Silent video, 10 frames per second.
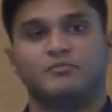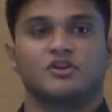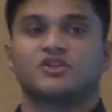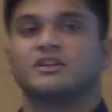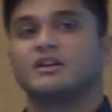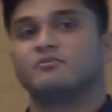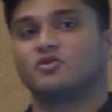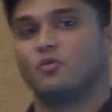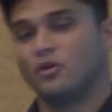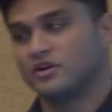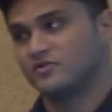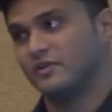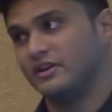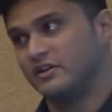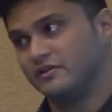pushing them towards
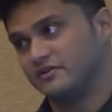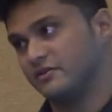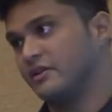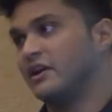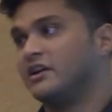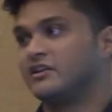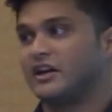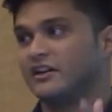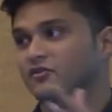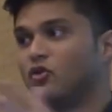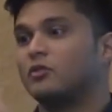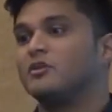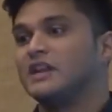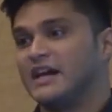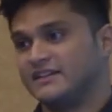Windows or kind of
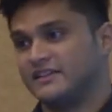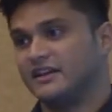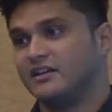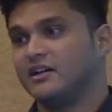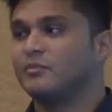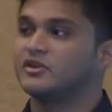normalizing it,